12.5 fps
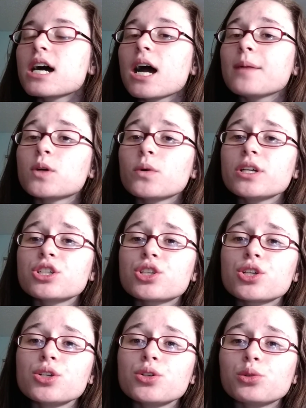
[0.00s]
I'm going
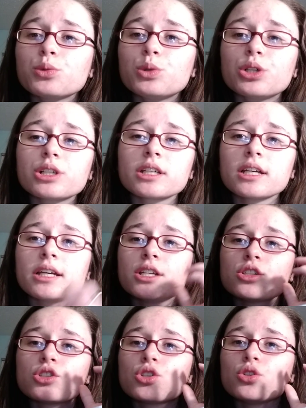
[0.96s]
to look
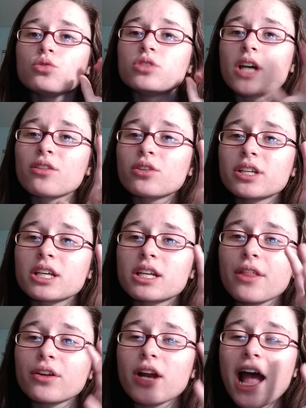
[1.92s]
into downloading
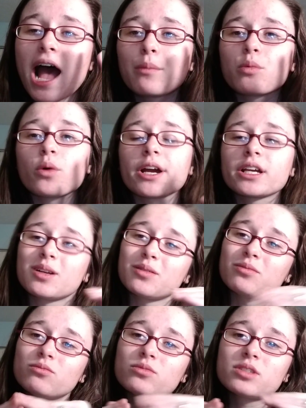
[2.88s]
another app where I
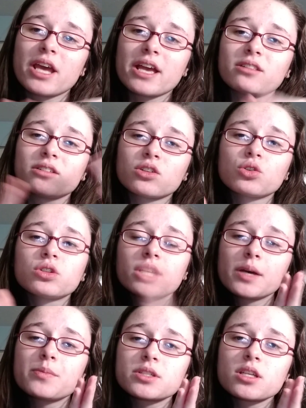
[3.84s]
can take little
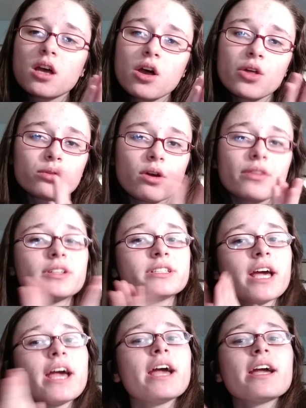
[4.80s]
clips throughout the
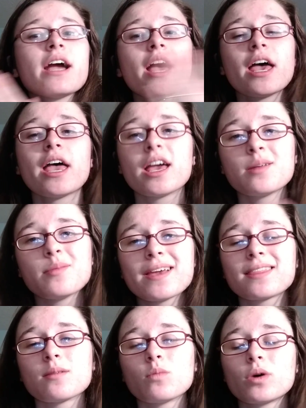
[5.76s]
day and
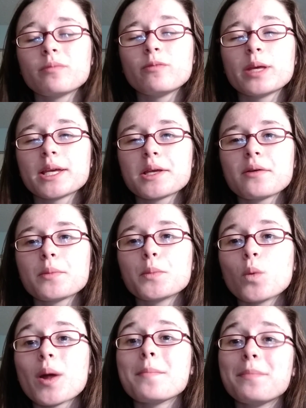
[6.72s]
make them one big,
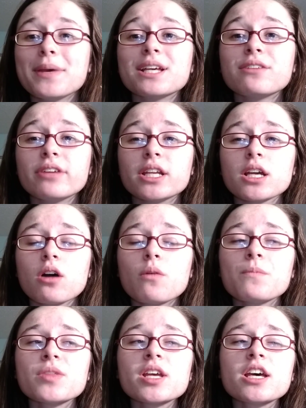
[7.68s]
one big video.
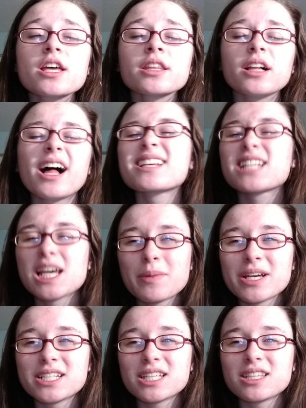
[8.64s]
The last time
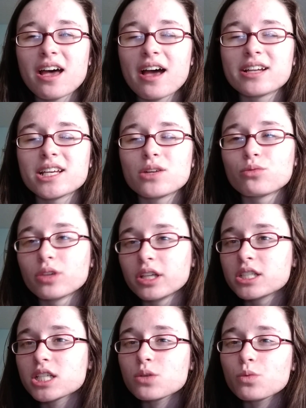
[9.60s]
I did that, it
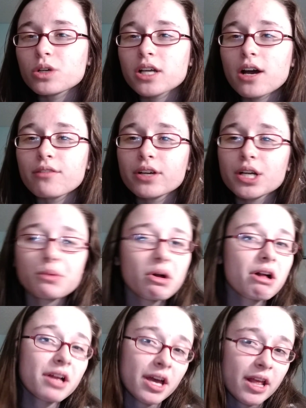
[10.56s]
really didn't work out very
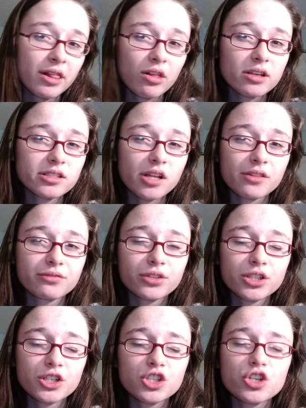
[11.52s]
well, and I lost all the
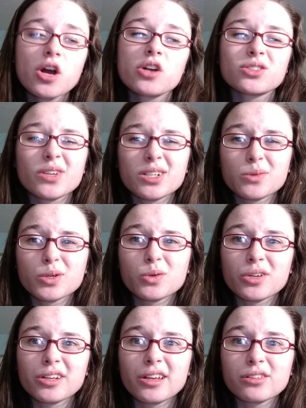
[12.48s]
footage, so I had to
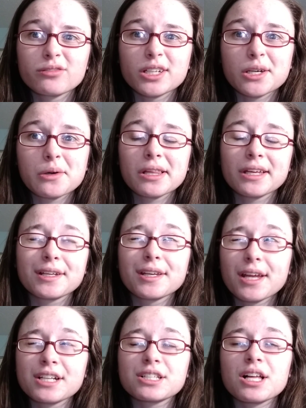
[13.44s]
record another video at like
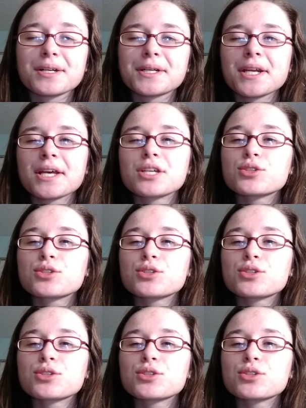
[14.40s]
9 o'clock at night.